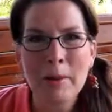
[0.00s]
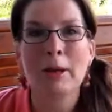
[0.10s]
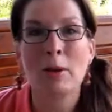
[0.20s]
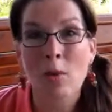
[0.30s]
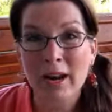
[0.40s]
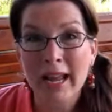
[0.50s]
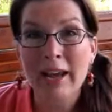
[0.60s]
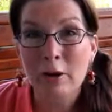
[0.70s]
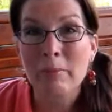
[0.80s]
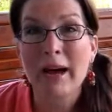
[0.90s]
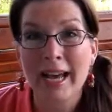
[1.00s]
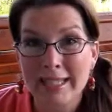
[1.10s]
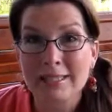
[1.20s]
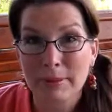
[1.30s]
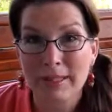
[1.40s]
but I want to help my
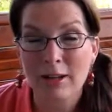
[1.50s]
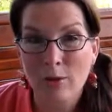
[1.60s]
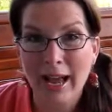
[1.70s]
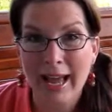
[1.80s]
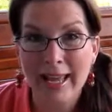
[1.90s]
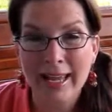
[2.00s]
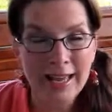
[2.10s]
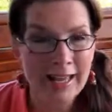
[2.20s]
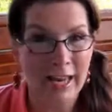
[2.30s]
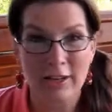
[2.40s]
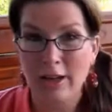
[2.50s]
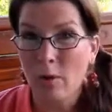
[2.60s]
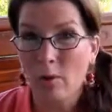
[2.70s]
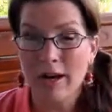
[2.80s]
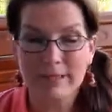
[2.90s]
husband, okay? And you
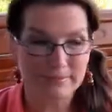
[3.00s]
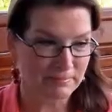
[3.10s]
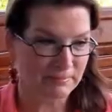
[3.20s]
know what?